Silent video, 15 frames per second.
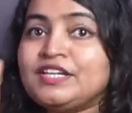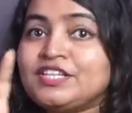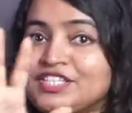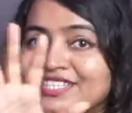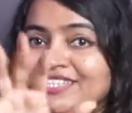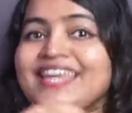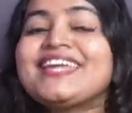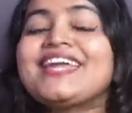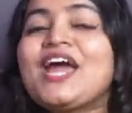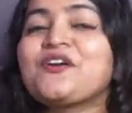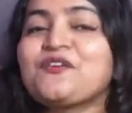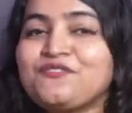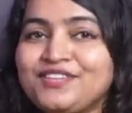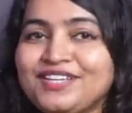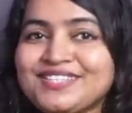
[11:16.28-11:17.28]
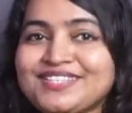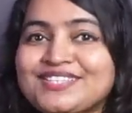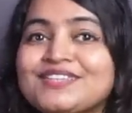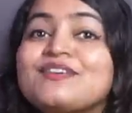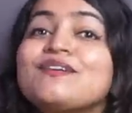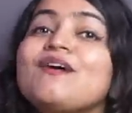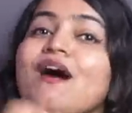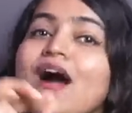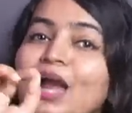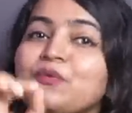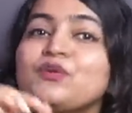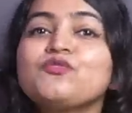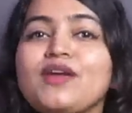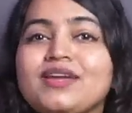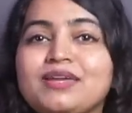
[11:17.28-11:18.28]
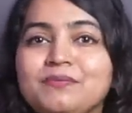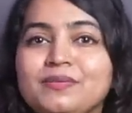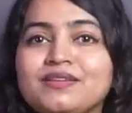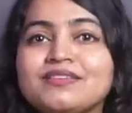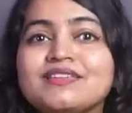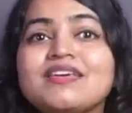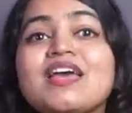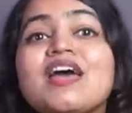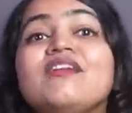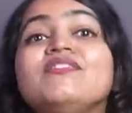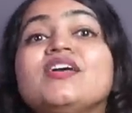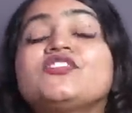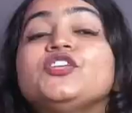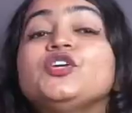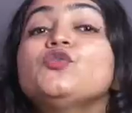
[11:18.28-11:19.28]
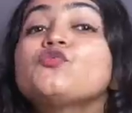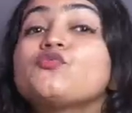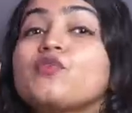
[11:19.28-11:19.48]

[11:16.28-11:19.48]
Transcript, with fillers: To take care of this, I would recommend that you